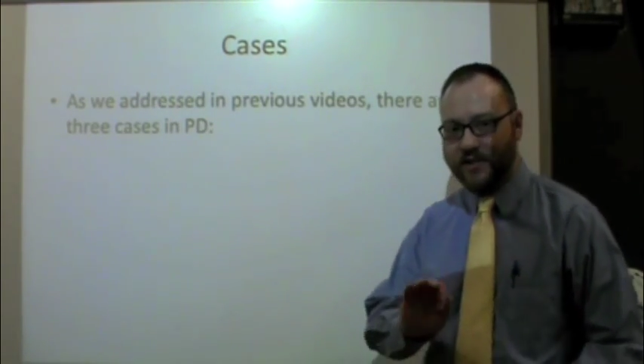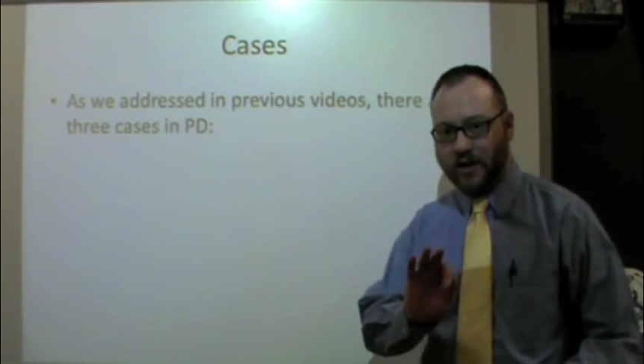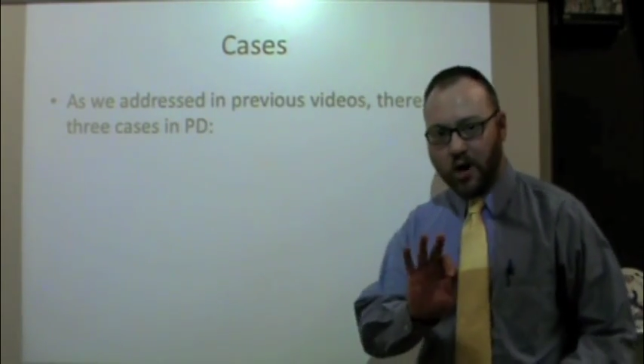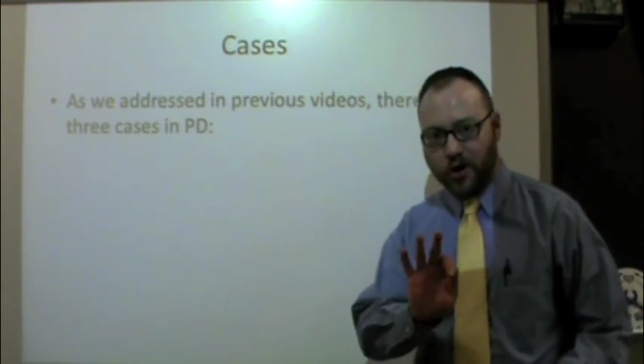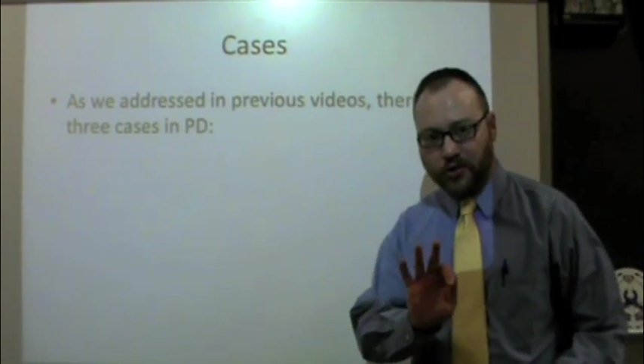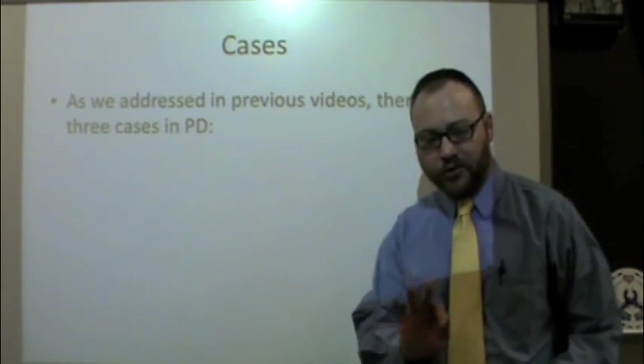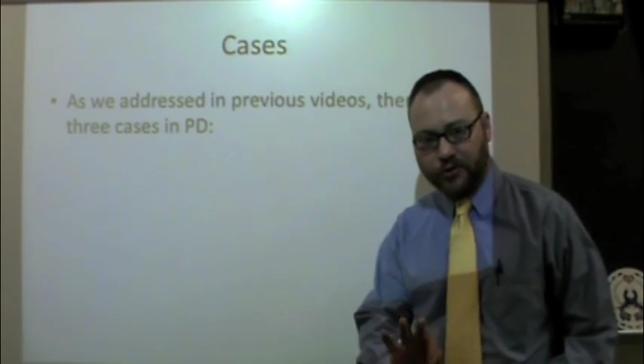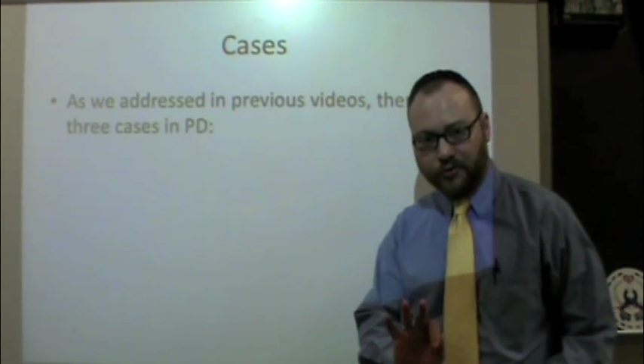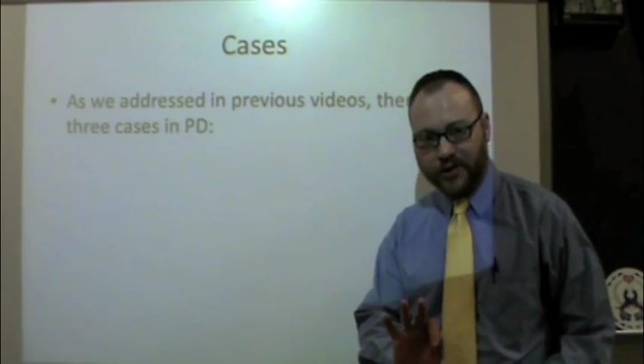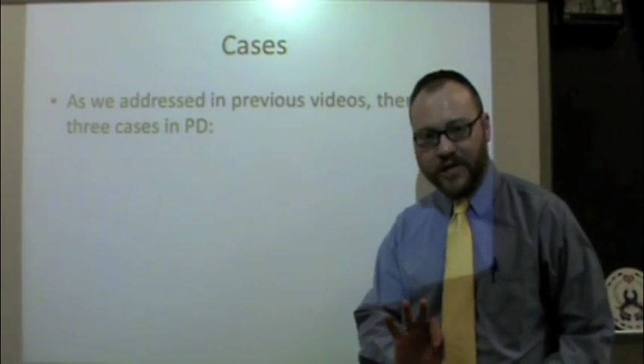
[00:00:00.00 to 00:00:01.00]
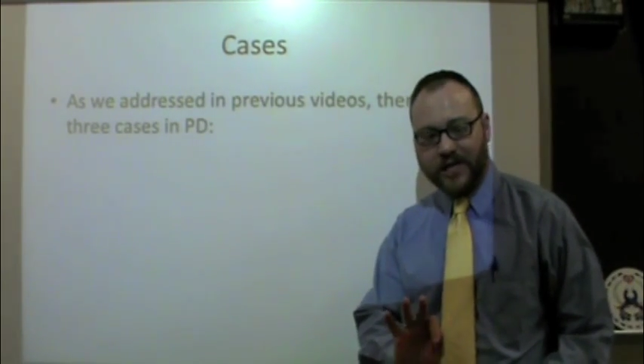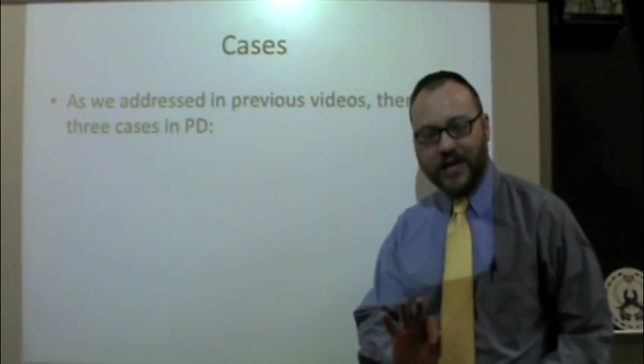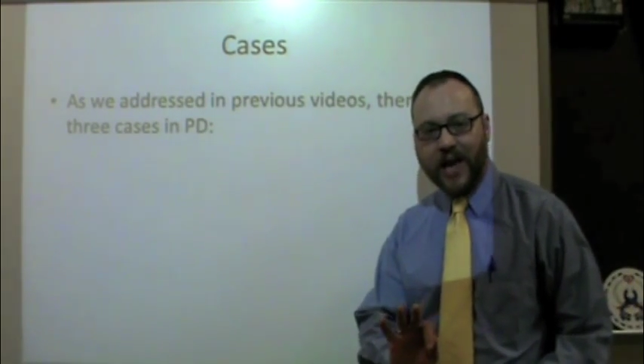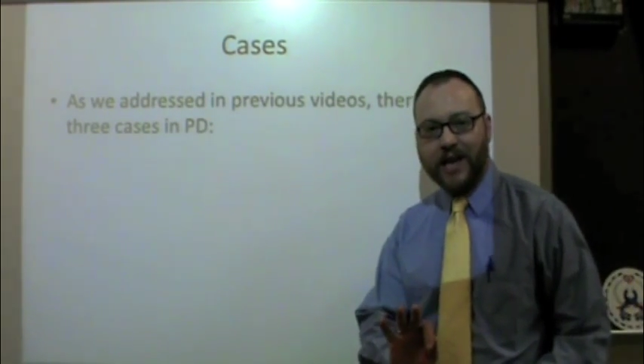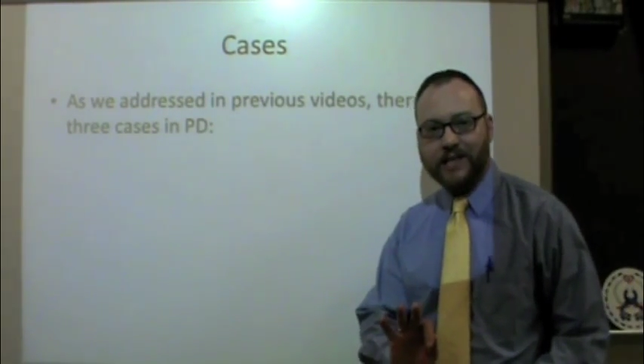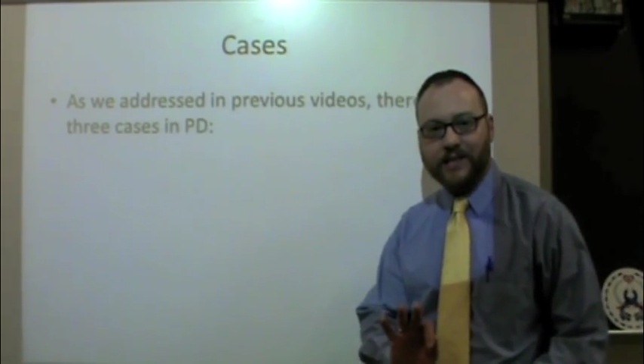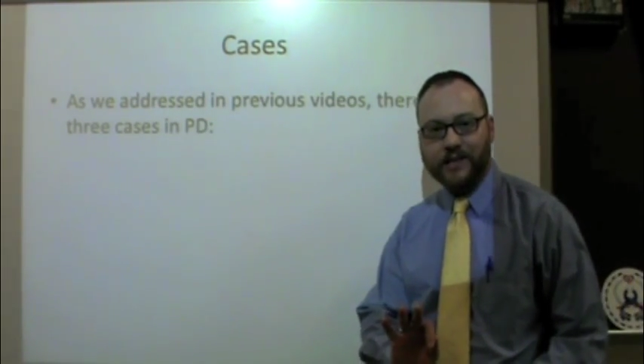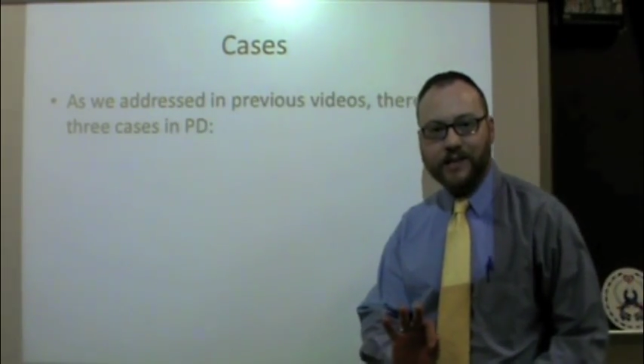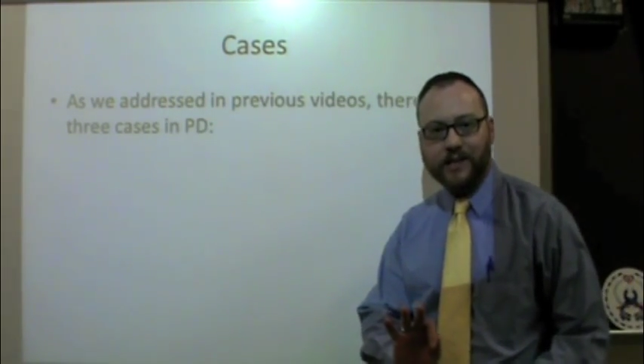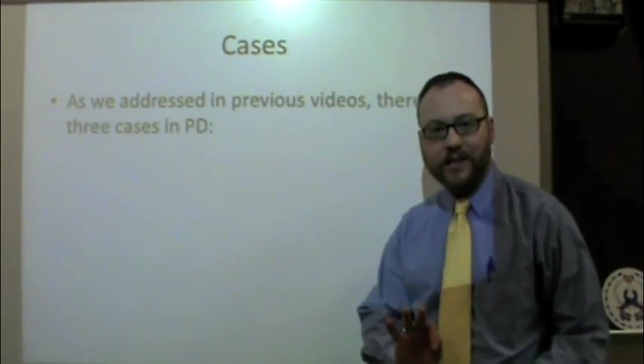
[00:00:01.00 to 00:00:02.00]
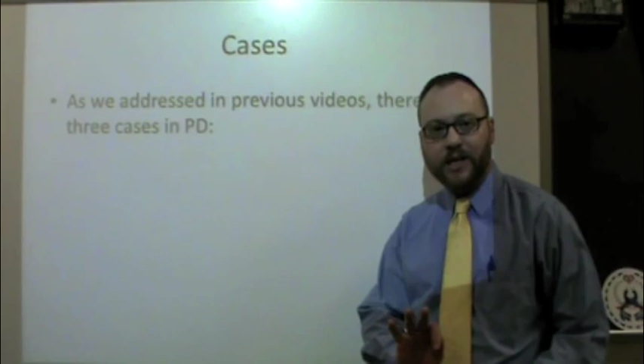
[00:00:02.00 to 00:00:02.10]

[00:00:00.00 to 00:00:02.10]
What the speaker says: that there are three cases